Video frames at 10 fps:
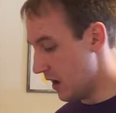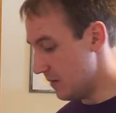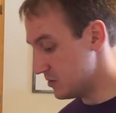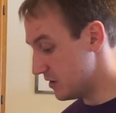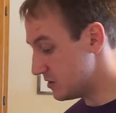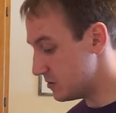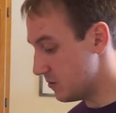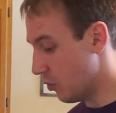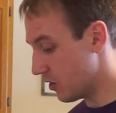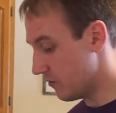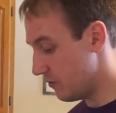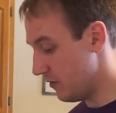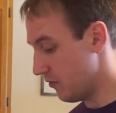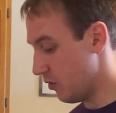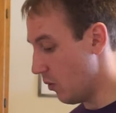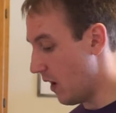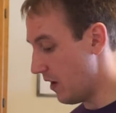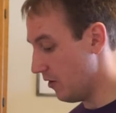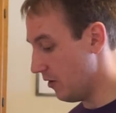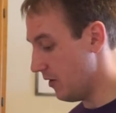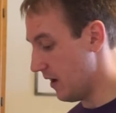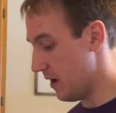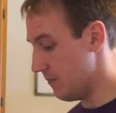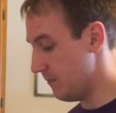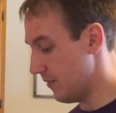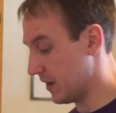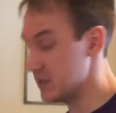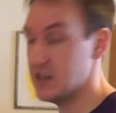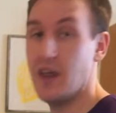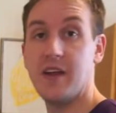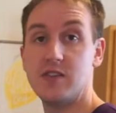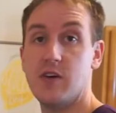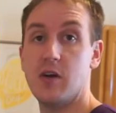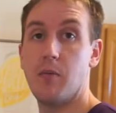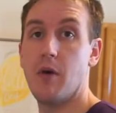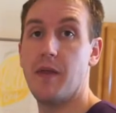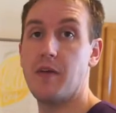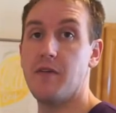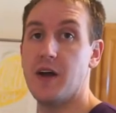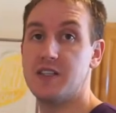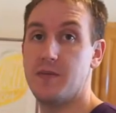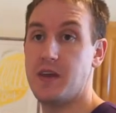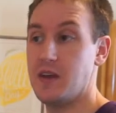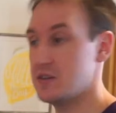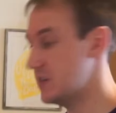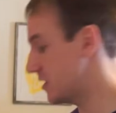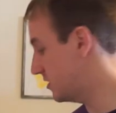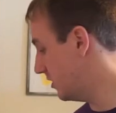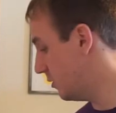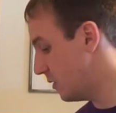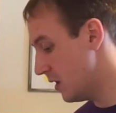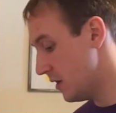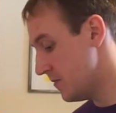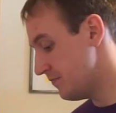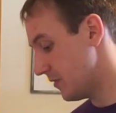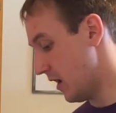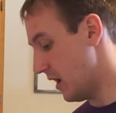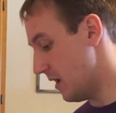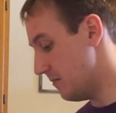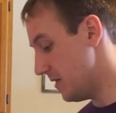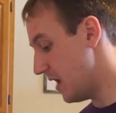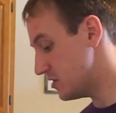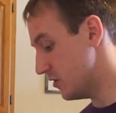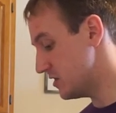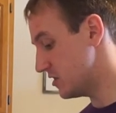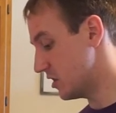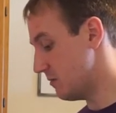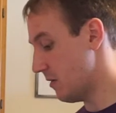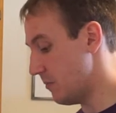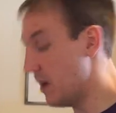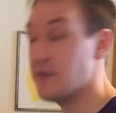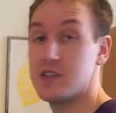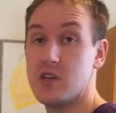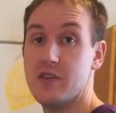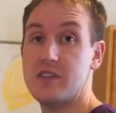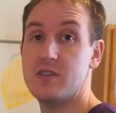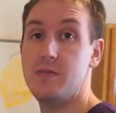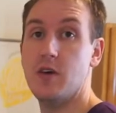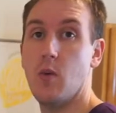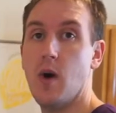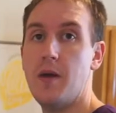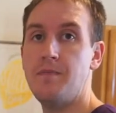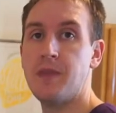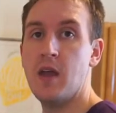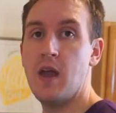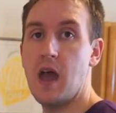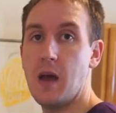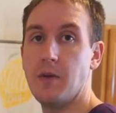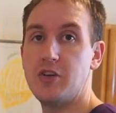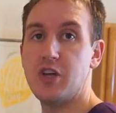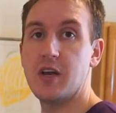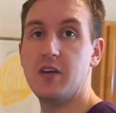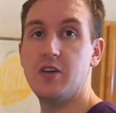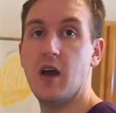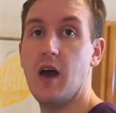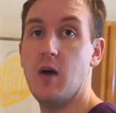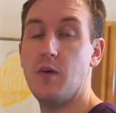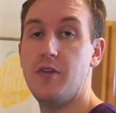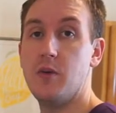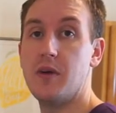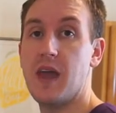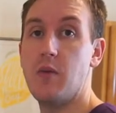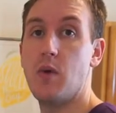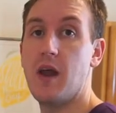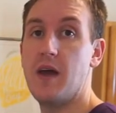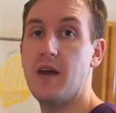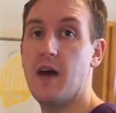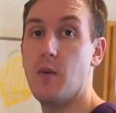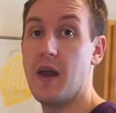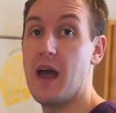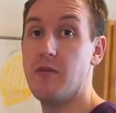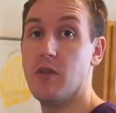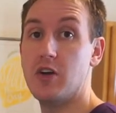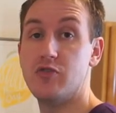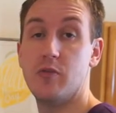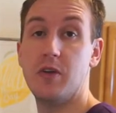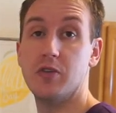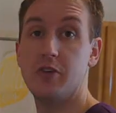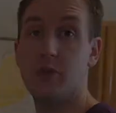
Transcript: So this has been working for me for a while. Like I said, I think it's very important that you find something you can stick to. Yeah, so this is gonna be my breakfast. So this is meal one, and I'm gonna check in with you again when I have lunch for meal two.